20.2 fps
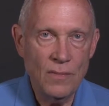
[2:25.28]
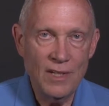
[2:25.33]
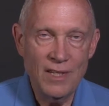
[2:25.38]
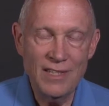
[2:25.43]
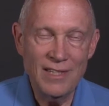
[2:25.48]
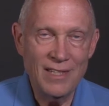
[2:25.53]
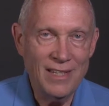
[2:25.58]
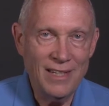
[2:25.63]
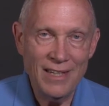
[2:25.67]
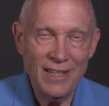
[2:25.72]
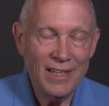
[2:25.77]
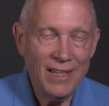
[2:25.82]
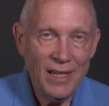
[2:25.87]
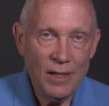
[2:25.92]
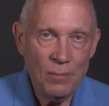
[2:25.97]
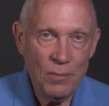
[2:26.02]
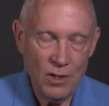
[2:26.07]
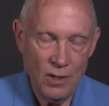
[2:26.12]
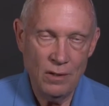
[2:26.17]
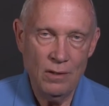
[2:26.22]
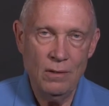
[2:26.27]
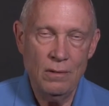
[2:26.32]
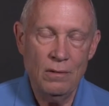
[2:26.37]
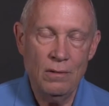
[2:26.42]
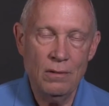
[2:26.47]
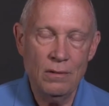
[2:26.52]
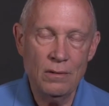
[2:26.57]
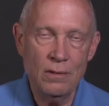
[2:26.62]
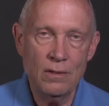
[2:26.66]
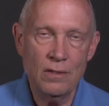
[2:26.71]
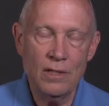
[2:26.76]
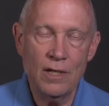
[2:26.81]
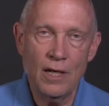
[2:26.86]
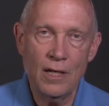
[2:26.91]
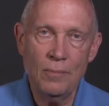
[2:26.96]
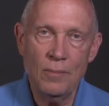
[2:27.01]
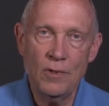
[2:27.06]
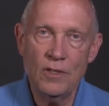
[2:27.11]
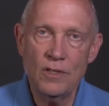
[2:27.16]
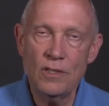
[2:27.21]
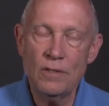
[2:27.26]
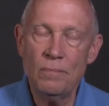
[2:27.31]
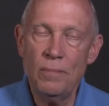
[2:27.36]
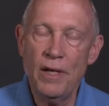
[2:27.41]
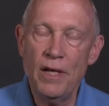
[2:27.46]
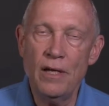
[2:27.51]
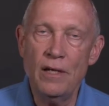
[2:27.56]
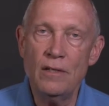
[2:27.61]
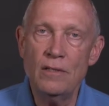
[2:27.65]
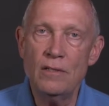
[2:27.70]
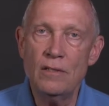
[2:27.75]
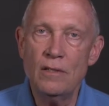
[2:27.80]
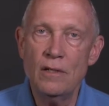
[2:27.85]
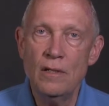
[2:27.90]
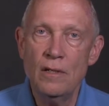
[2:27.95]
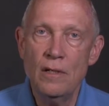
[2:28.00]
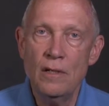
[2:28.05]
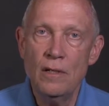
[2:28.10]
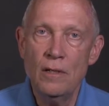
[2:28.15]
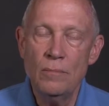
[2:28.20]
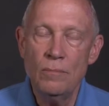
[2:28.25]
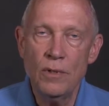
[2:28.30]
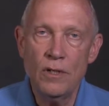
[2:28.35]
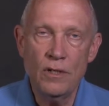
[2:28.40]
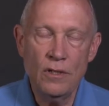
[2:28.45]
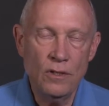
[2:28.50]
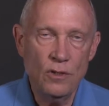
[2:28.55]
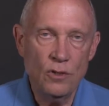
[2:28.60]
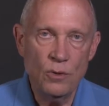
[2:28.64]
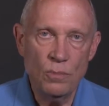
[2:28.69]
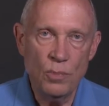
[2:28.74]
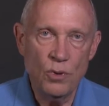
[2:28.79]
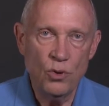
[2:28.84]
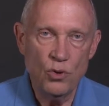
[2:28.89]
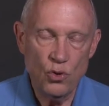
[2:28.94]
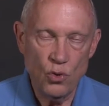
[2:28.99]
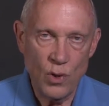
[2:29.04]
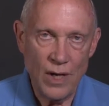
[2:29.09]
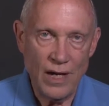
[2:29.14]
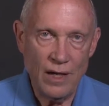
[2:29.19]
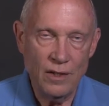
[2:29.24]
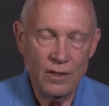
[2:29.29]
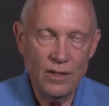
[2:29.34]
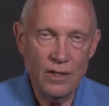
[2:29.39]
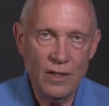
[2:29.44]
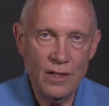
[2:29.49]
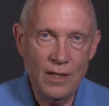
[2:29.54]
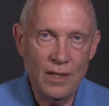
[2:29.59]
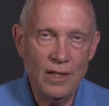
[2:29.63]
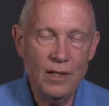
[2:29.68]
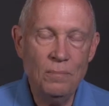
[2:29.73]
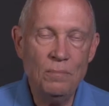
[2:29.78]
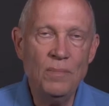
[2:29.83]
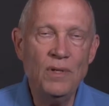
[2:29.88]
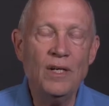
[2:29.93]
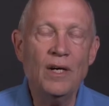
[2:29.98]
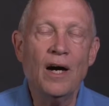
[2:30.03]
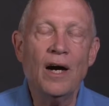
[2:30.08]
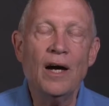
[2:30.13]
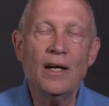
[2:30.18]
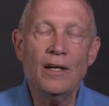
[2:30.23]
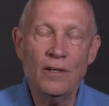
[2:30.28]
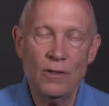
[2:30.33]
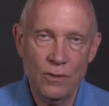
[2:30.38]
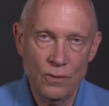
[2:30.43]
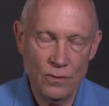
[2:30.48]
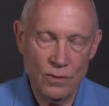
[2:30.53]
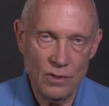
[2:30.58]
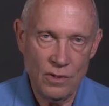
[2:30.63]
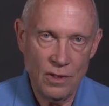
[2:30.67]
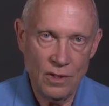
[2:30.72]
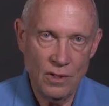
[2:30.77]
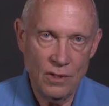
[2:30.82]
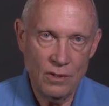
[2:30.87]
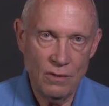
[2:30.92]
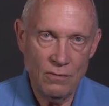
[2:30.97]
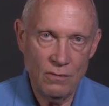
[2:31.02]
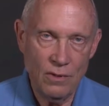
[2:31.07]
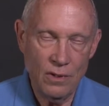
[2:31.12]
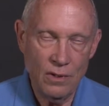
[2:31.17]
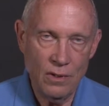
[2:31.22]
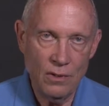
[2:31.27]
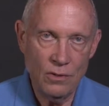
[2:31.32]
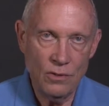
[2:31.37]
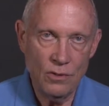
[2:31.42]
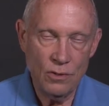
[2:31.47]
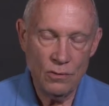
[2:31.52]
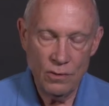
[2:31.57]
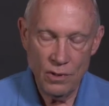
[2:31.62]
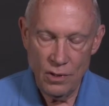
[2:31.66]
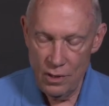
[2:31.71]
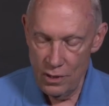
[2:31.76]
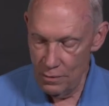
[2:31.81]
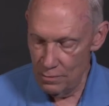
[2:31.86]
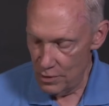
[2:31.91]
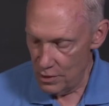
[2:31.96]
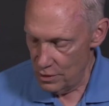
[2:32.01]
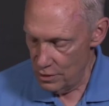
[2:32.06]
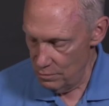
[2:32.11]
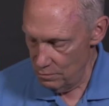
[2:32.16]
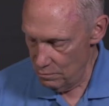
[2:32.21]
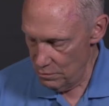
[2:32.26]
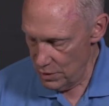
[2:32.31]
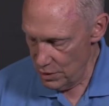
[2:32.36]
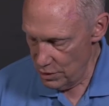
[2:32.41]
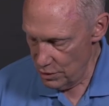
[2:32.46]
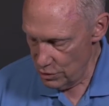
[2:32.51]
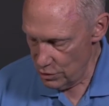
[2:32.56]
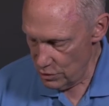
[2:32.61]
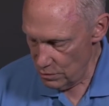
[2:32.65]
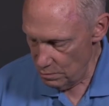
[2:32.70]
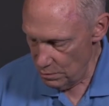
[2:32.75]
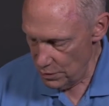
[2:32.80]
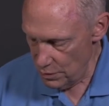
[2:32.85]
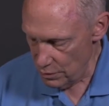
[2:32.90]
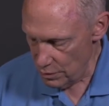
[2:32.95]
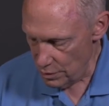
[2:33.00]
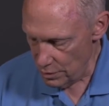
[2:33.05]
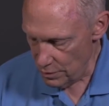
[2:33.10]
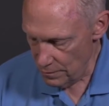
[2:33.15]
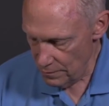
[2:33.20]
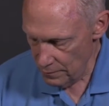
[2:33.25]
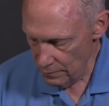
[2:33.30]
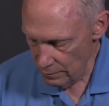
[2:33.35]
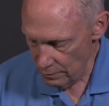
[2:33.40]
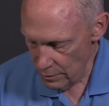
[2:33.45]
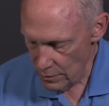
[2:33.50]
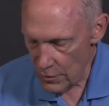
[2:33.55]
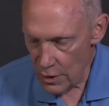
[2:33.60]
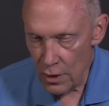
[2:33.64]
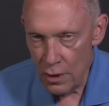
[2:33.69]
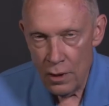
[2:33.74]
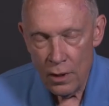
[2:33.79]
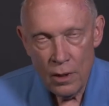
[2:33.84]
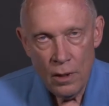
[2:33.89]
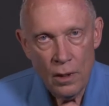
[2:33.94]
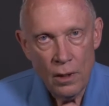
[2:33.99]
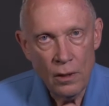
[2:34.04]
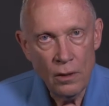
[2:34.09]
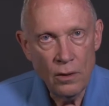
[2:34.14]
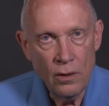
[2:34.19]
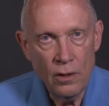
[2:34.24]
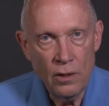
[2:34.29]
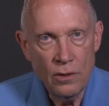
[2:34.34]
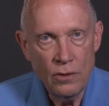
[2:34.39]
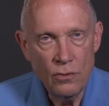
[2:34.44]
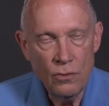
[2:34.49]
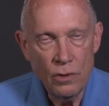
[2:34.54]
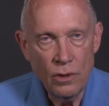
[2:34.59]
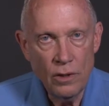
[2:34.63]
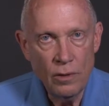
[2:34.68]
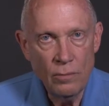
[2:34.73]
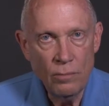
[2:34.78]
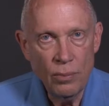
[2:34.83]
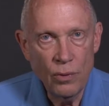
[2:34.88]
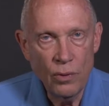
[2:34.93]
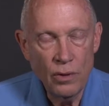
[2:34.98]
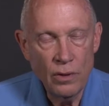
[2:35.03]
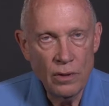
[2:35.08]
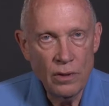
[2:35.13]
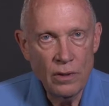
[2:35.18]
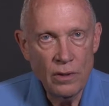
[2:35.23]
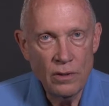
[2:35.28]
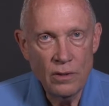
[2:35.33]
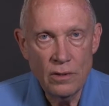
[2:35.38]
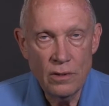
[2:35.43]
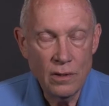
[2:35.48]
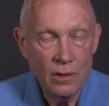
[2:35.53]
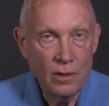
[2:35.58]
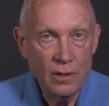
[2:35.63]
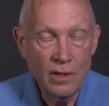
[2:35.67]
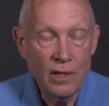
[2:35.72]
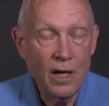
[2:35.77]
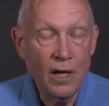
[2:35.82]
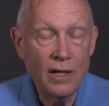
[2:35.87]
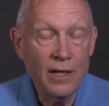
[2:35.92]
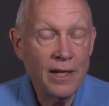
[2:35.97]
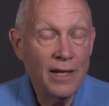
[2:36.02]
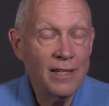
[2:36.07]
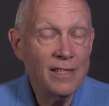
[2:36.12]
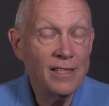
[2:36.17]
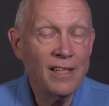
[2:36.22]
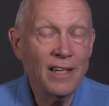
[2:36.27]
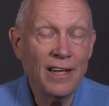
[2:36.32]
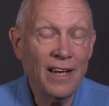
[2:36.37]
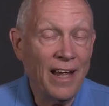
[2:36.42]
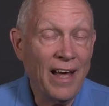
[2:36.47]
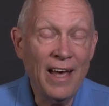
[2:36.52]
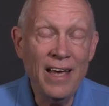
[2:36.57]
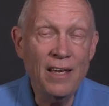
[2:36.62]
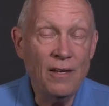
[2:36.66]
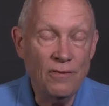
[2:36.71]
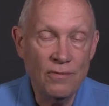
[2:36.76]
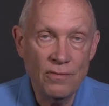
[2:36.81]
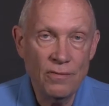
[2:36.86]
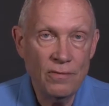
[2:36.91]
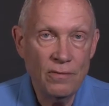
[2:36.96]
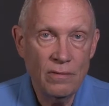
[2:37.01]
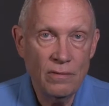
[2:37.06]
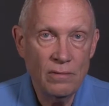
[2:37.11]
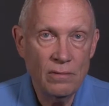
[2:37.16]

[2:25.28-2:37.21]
isn't limited to time and space, but in spirituality, he's beyond those kinds of things. So we think about him being spirit. Another thing that's really important is that God has life,